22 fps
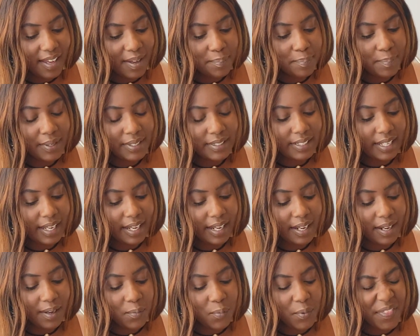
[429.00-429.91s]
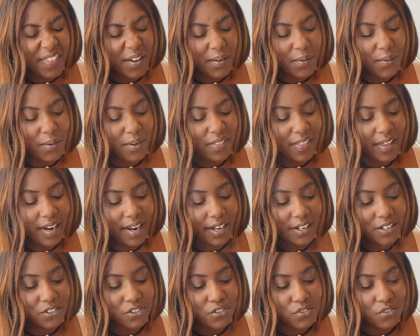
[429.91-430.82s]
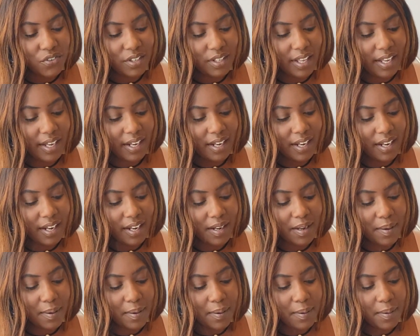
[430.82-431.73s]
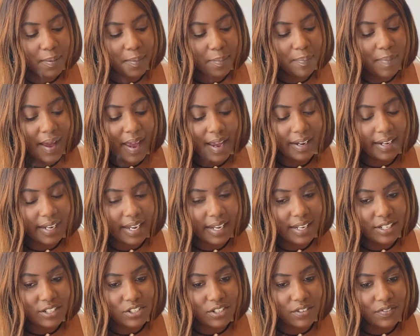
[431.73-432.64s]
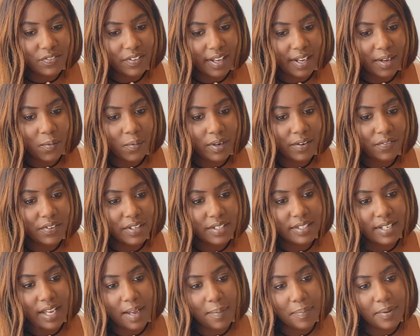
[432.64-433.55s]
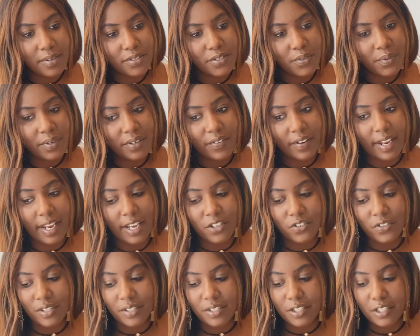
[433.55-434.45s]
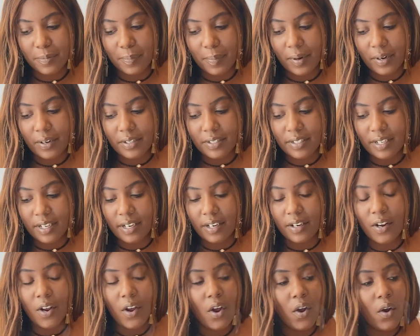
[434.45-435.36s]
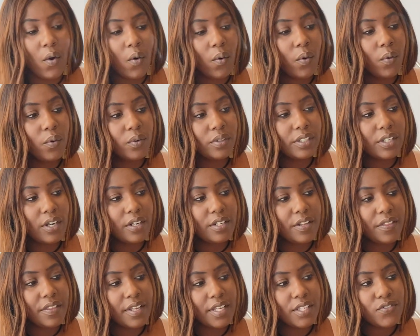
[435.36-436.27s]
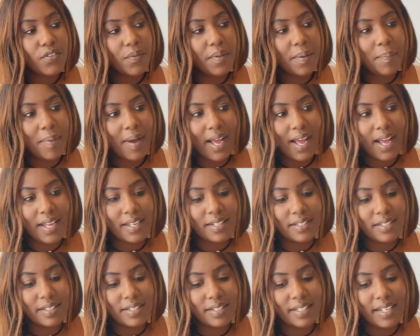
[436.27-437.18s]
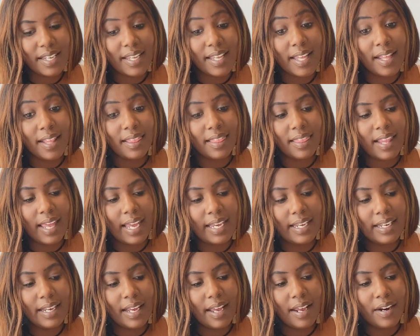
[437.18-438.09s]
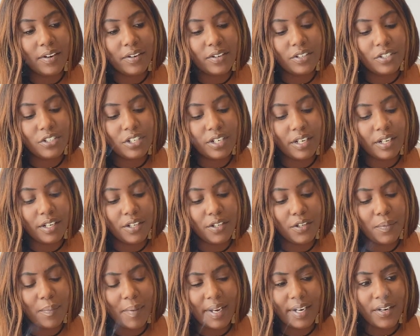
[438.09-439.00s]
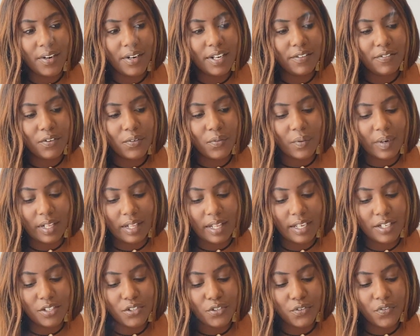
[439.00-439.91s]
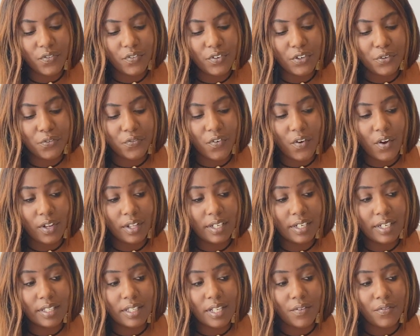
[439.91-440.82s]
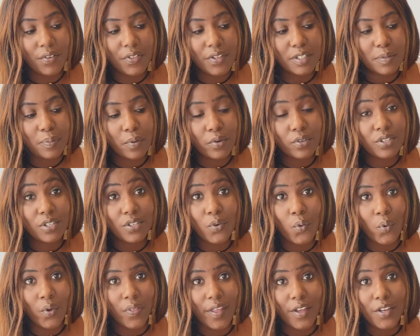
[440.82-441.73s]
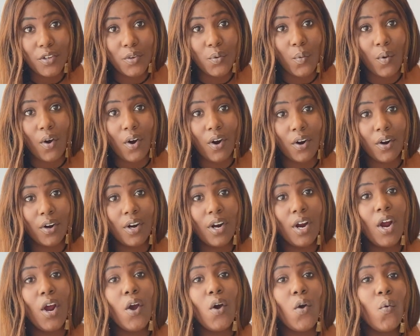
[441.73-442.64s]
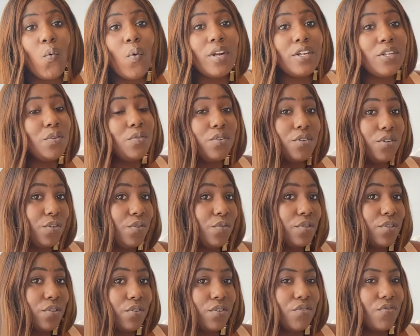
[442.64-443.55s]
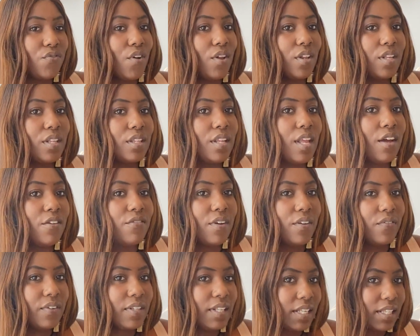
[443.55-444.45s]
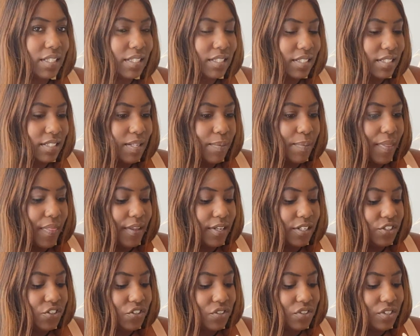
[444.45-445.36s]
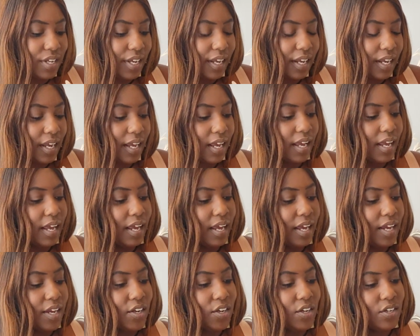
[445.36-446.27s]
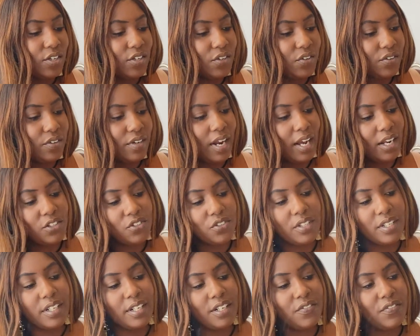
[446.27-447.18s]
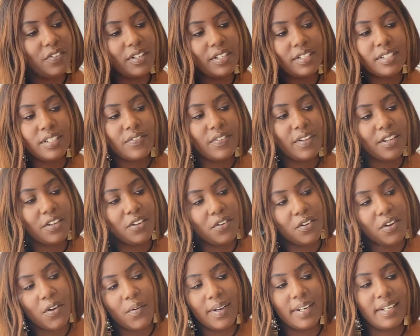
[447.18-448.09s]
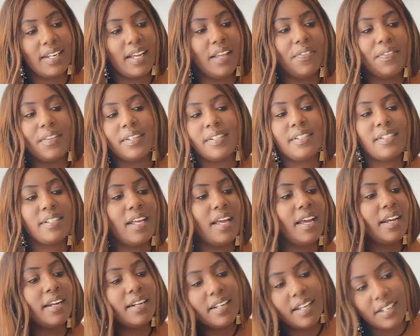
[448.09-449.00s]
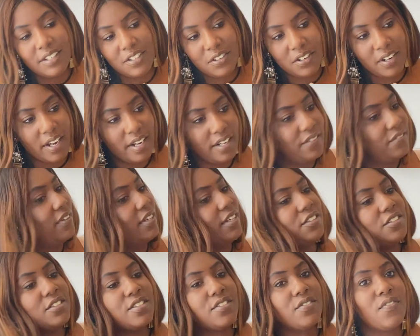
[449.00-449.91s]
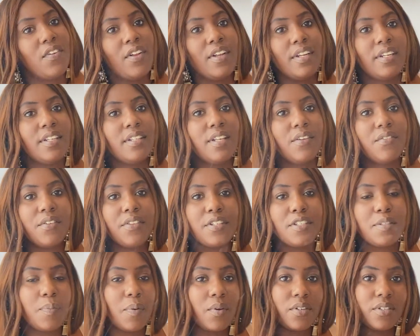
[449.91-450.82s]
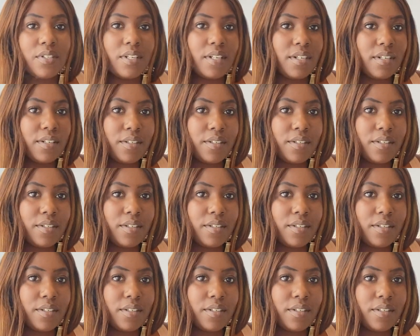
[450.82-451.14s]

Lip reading: But like without all that extra like baggage of like, what if this happens, or what if I can't trust this person, or holding on to things from the past. It's like a light energy. You may not even realize you've fallen in love with this person, or that you are when you do start to fall in love. I feel like this is something that's just like, you're naturally gonna feel as if like you're going down the slide and you're kind of like just falling in love with this person.